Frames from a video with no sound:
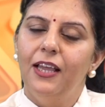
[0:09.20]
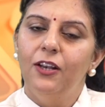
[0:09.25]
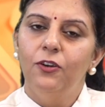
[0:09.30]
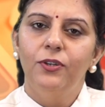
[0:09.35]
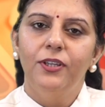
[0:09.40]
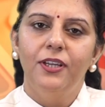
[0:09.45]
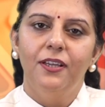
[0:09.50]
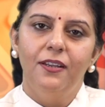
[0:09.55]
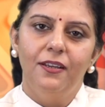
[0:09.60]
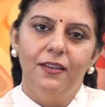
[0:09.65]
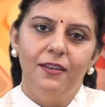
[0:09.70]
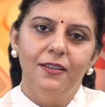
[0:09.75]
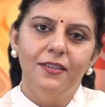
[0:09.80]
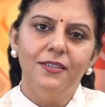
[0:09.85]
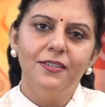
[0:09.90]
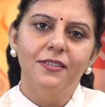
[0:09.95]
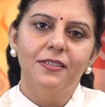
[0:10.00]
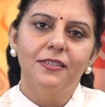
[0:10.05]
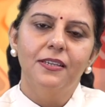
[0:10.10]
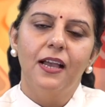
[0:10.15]
dear
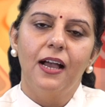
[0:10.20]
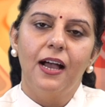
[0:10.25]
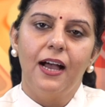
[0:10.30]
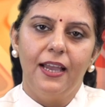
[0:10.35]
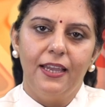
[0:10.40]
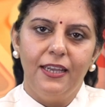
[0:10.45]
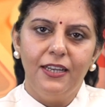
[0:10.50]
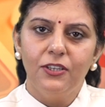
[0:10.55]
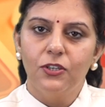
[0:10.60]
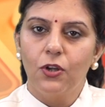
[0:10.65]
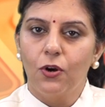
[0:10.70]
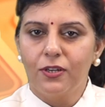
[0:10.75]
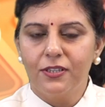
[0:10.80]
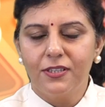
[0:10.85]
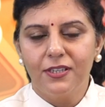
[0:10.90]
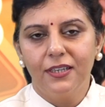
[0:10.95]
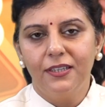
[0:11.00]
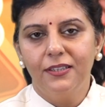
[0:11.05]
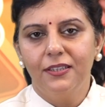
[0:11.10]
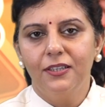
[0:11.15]
learners, I, Dr.
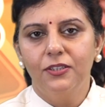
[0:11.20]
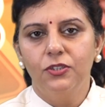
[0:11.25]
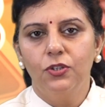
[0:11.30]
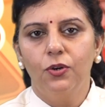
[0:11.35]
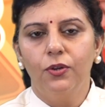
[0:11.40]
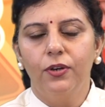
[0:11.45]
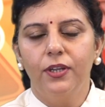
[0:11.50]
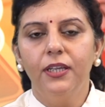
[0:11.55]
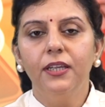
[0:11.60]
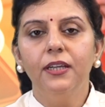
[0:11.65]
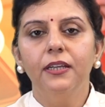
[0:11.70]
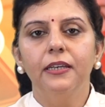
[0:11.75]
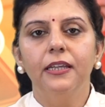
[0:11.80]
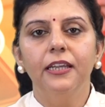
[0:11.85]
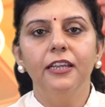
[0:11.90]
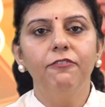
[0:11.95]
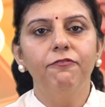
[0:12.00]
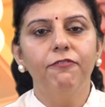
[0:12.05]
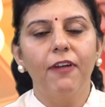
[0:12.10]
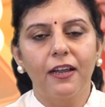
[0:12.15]
Sangeeta Johari,
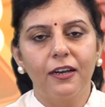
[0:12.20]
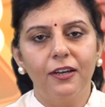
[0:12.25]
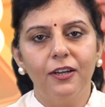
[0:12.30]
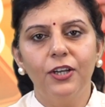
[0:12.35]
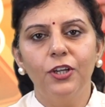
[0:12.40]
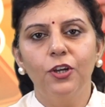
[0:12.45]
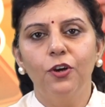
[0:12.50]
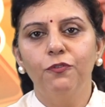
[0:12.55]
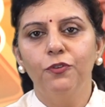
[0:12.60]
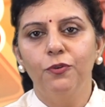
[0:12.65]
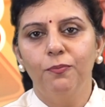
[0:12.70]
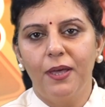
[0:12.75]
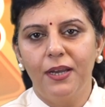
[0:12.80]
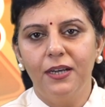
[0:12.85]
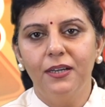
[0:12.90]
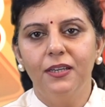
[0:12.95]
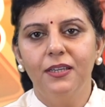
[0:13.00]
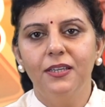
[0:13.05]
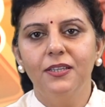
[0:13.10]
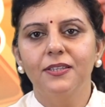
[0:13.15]
Dean Faculty of
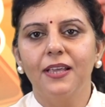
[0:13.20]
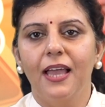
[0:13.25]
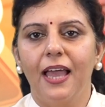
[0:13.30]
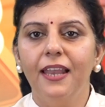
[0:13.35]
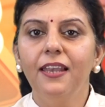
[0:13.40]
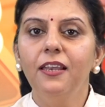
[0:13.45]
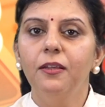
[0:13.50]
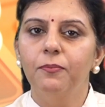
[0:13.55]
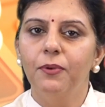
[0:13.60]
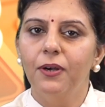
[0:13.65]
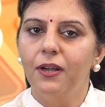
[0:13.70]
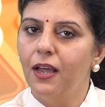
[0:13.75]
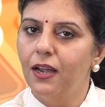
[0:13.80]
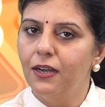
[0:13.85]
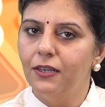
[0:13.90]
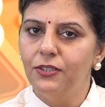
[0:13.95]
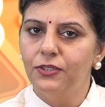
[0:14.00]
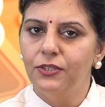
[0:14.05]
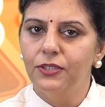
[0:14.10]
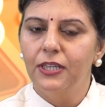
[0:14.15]
Humanities and Liberal
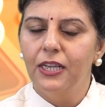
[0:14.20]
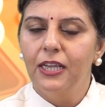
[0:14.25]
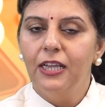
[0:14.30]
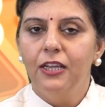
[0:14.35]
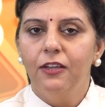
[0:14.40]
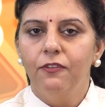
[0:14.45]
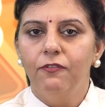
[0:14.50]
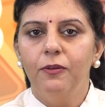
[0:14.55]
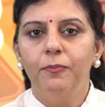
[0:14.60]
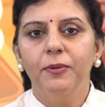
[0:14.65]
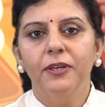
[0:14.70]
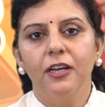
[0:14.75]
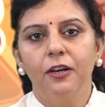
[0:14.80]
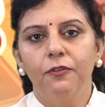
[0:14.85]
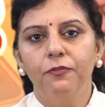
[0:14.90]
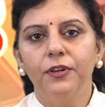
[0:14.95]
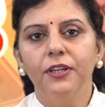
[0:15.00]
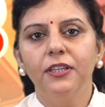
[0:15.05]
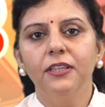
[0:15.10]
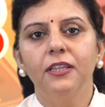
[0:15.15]
Arts, will be
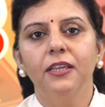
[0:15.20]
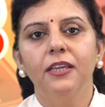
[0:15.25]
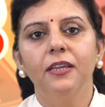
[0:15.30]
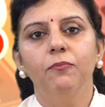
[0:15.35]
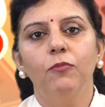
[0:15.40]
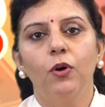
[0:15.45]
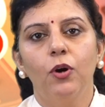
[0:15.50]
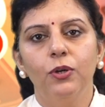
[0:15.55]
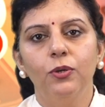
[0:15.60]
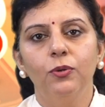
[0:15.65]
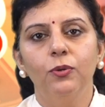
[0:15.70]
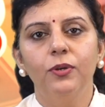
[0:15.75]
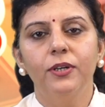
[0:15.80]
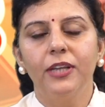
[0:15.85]
covering the module